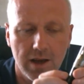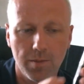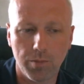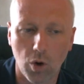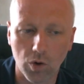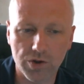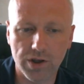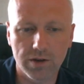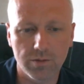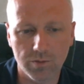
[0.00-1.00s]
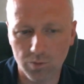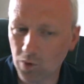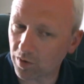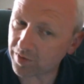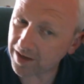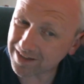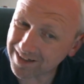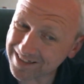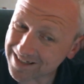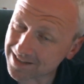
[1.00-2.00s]
But one thing that
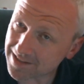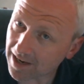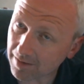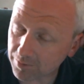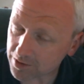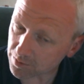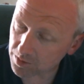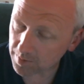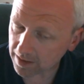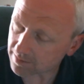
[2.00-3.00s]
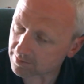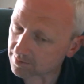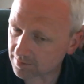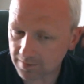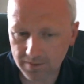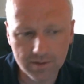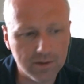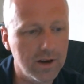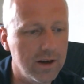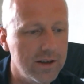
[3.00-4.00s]
it didn't have, which I was a bit
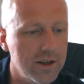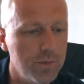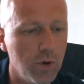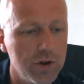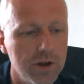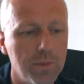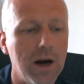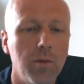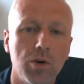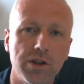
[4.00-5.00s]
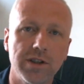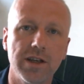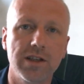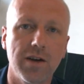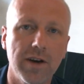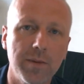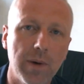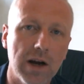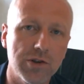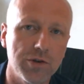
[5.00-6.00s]
disappointed about, was it didn't have any
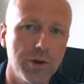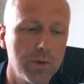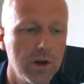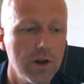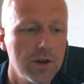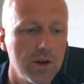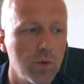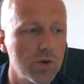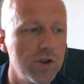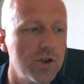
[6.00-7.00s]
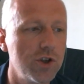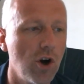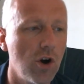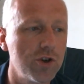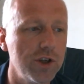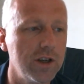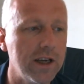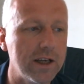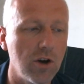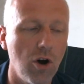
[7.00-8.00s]
pass through. So once it's charging,
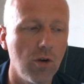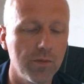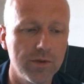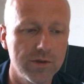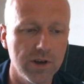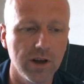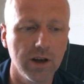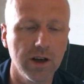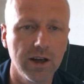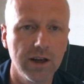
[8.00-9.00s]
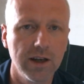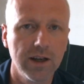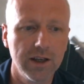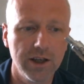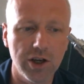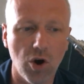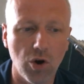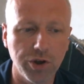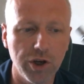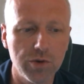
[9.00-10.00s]
it can't you
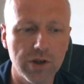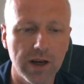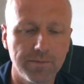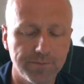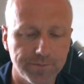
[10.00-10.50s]
can't use it.